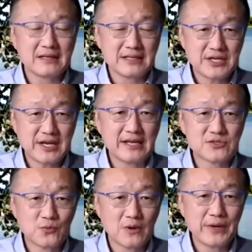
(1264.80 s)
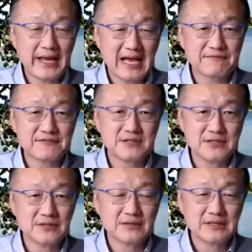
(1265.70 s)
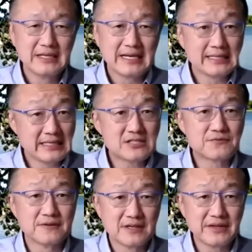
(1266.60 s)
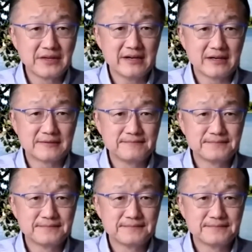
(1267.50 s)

change what we have to do, at least for another year,